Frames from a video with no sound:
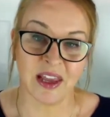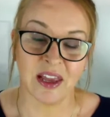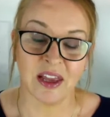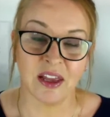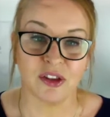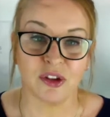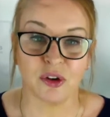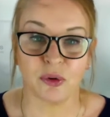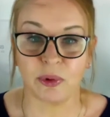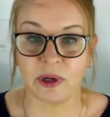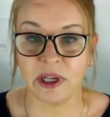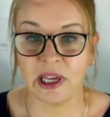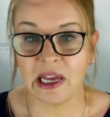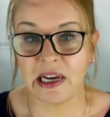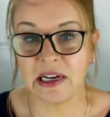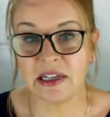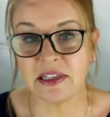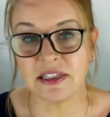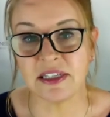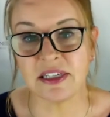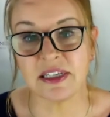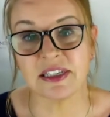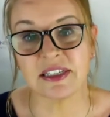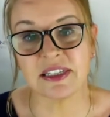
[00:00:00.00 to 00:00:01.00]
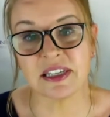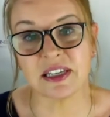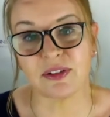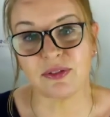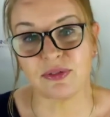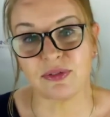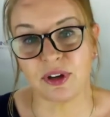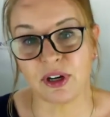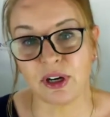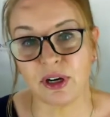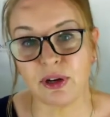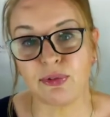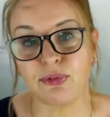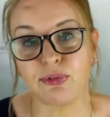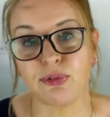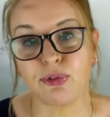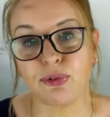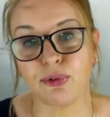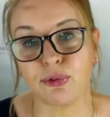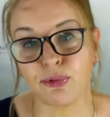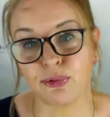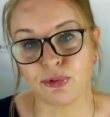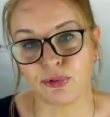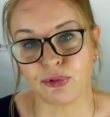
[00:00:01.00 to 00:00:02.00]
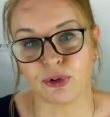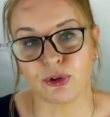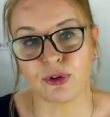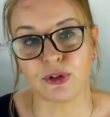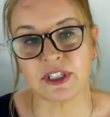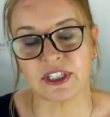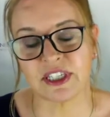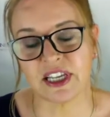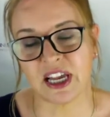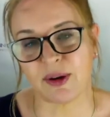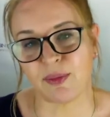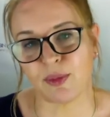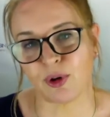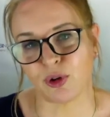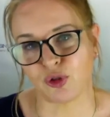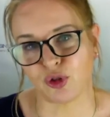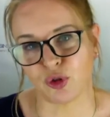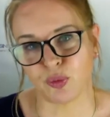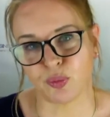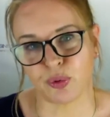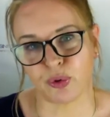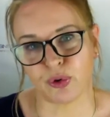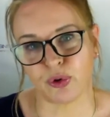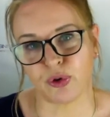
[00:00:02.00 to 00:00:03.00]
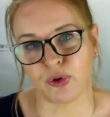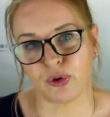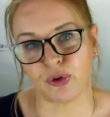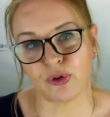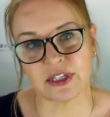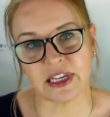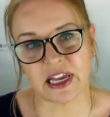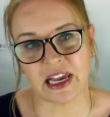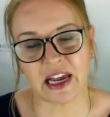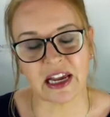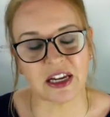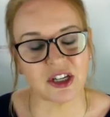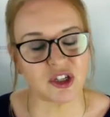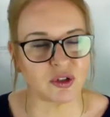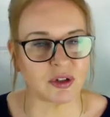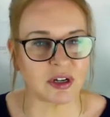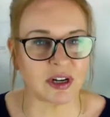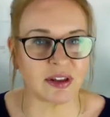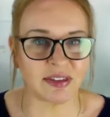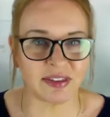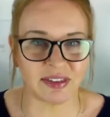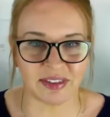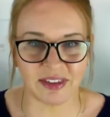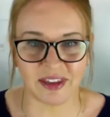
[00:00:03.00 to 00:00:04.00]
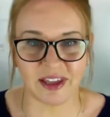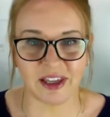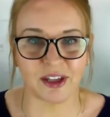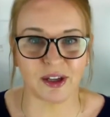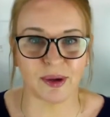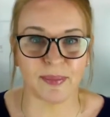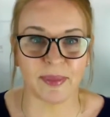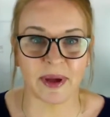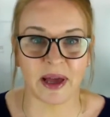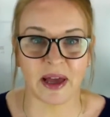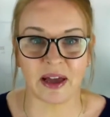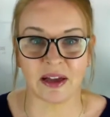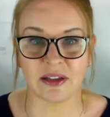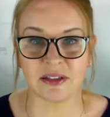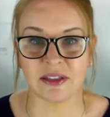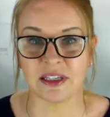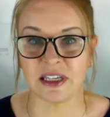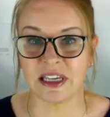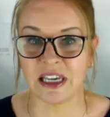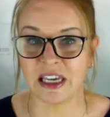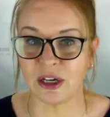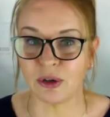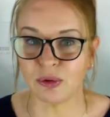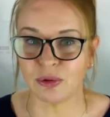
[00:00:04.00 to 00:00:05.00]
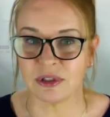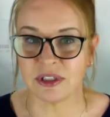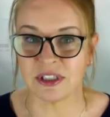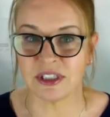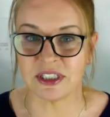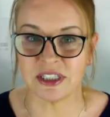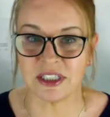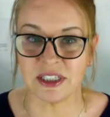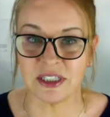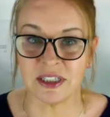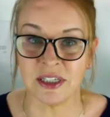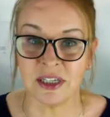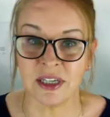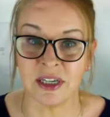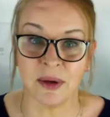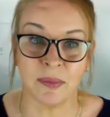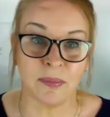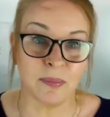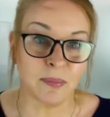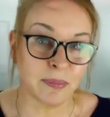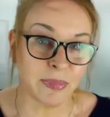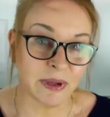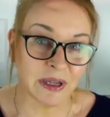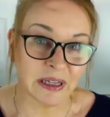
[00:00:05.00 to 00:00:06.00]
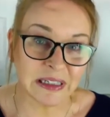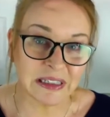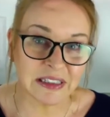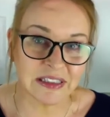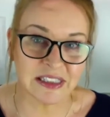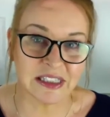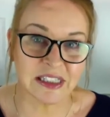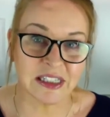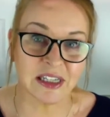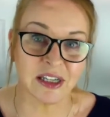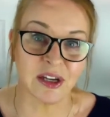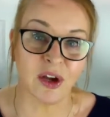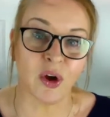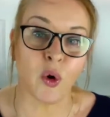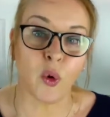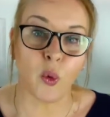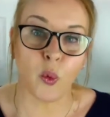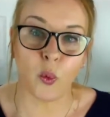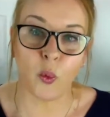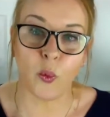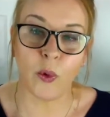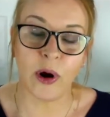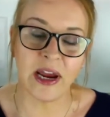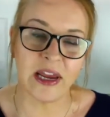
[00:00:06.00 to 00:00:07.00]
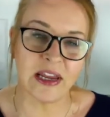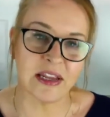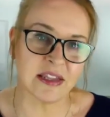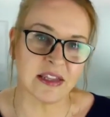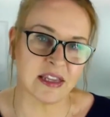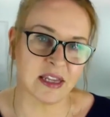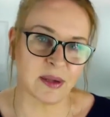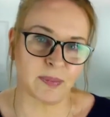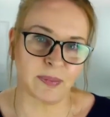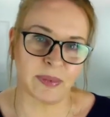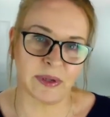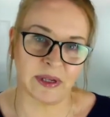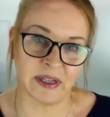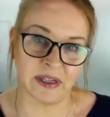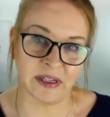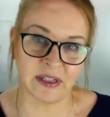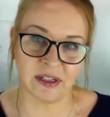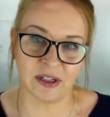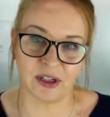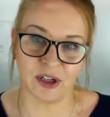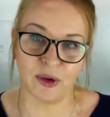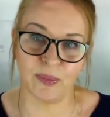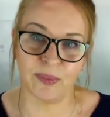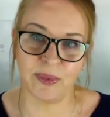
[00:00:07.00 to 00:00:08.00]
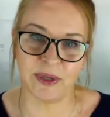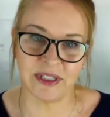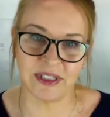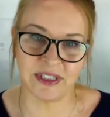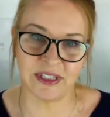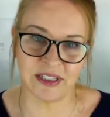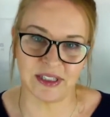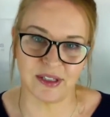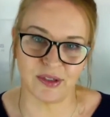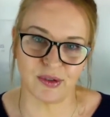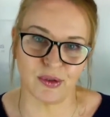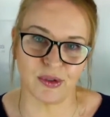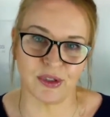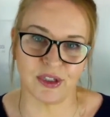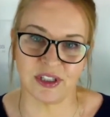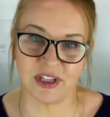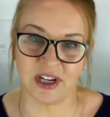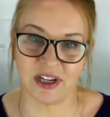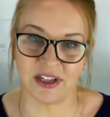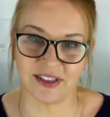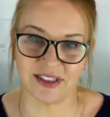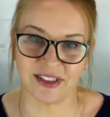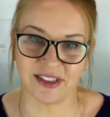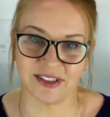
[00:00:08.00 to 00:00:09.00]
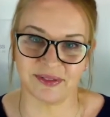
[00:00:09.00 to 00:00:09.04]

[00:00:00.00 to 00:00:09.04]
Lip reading: The reality is that very few first-time entrepreneurs actually think about equity building when they pick a business to start.